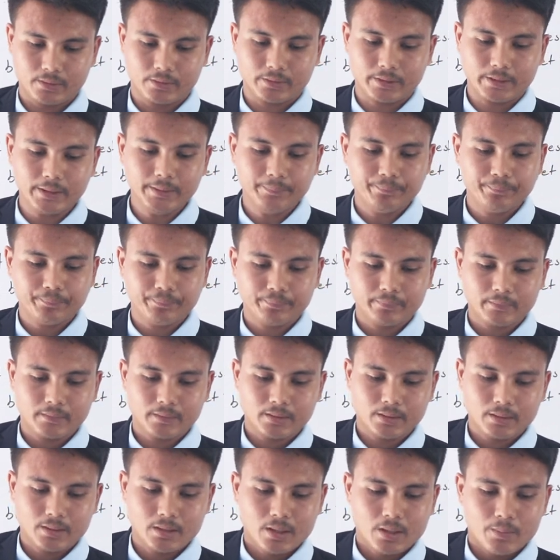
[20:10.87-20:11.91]
Okay.
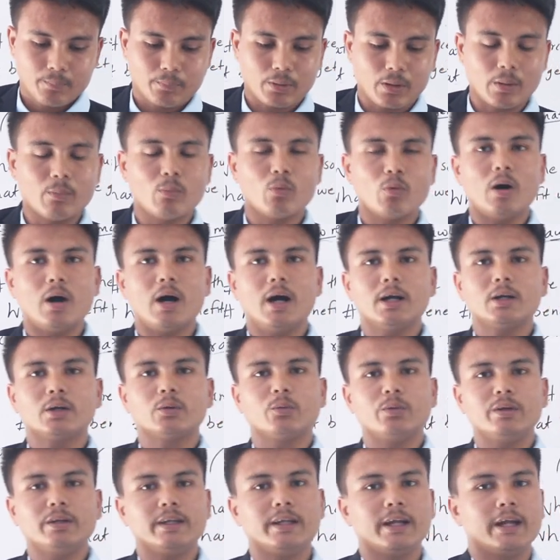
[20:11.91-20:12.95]
From what
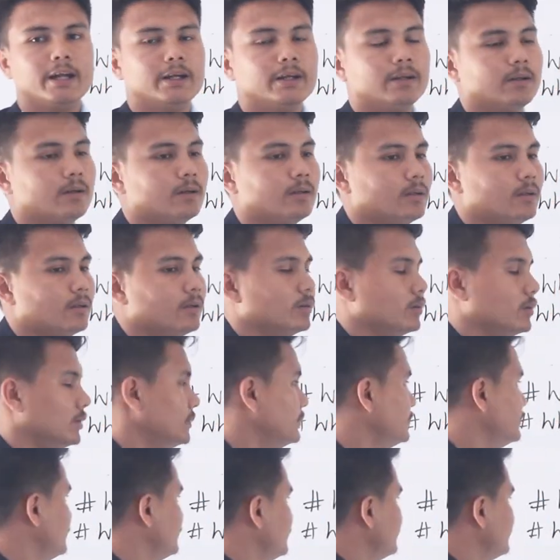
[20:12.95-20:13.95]
we get all?